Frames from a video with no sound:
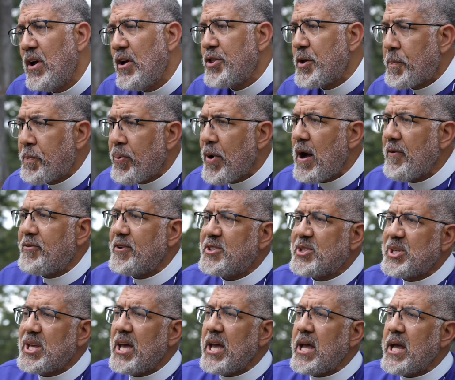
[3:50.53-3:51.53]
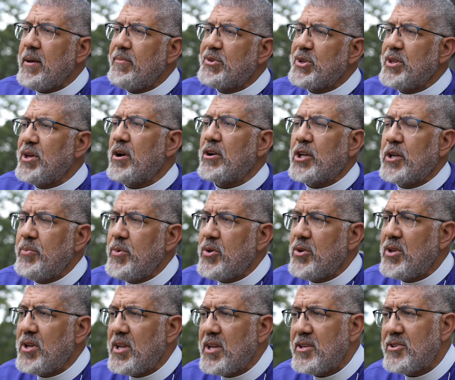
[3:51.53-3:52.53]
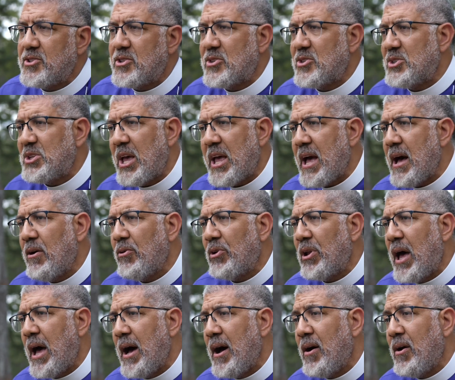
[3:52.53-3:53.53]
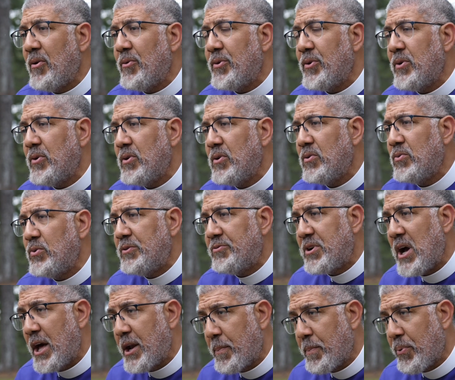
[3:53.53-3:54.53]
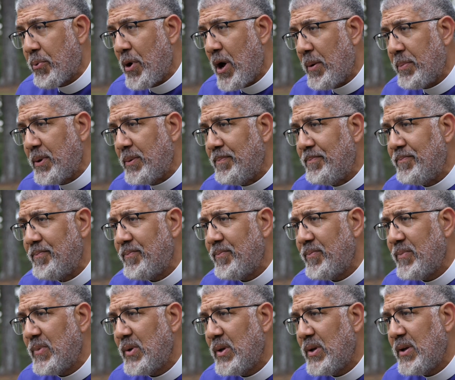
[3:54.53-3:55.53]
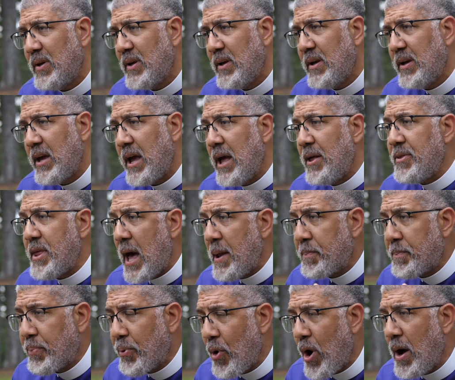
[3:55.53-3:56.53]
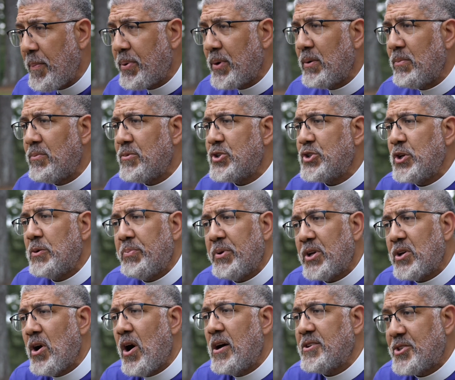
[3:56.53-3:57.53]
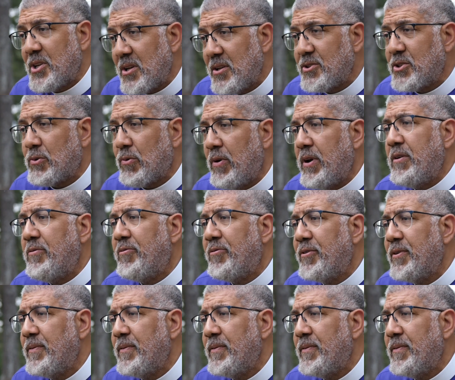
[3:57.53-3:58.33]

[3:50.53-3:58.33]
The prophets came to their communities to say out loud, we've got a problem. And that problem should be causing us grief.